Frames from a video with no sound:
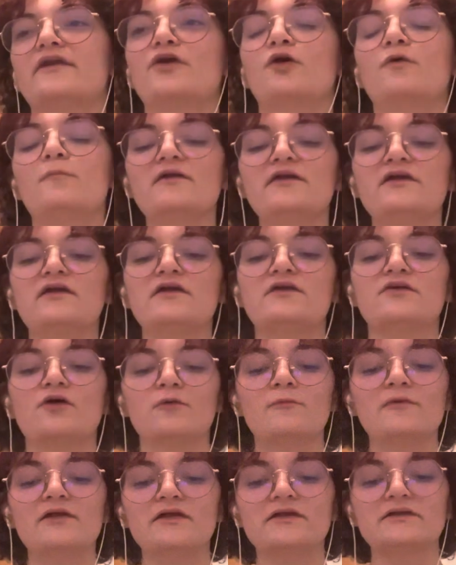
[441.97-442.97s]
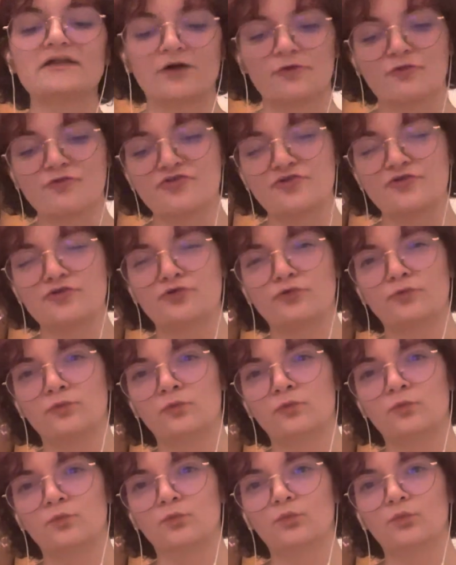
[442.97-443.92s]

nobody tells you